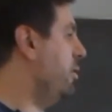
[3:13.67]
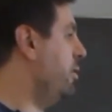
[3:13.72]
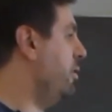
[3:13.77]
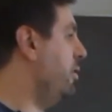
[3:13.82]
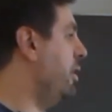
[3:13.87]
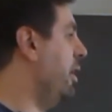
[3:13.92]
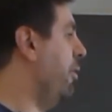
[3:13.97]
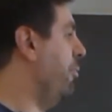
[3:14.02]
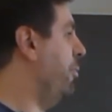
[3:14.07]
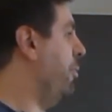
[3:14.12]

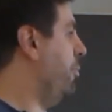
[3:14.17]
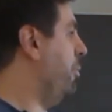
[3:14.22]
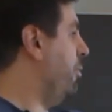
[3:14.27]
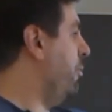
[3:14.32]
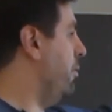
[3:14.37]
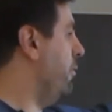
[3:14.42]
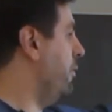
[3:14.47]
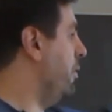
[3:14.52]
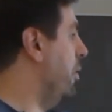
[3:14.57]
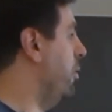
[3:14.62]

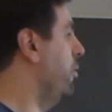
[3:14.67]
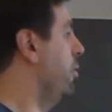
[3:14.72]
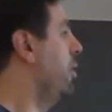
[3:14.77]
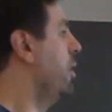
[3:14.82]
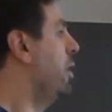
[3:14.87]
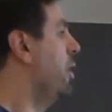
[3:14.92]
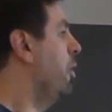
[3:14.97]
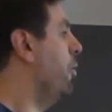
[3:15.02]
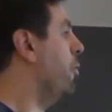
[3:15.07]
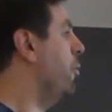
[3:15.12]
have now
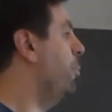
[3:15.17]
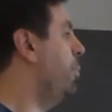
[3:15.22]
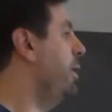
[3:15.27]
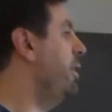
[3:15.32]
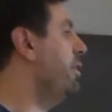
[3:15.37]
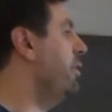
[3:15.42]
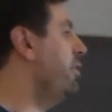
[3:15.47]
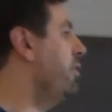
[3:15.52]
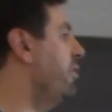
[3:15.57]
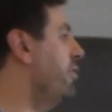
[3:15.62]

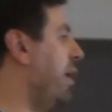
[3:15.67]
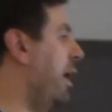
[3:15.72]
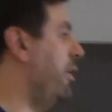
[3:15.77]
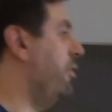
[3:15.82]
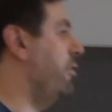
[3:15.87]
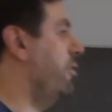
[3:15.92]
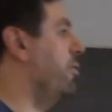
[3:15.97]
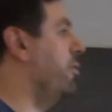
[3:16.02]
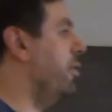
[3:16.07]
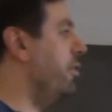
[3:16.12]
completely designed
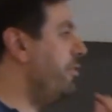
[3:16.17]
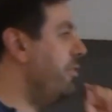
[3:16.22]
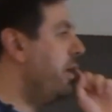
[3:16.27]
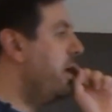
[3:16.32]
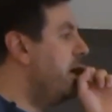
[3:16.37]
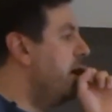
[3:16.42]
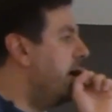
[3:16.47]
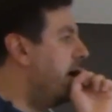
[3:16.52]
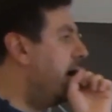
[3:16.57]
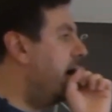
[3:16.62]
the course.
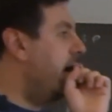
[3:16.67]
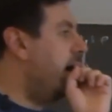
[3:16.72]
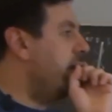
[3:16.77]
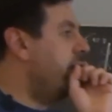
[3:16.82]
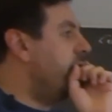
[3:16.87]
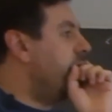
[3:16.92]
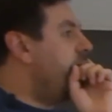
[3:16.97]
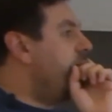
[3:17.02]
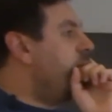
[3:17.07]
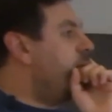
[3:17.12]

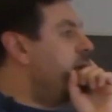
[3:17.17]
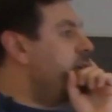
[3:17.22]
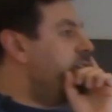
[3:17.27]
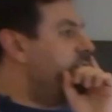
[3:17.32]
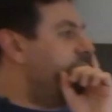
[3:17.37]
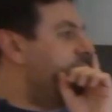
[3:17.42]
And what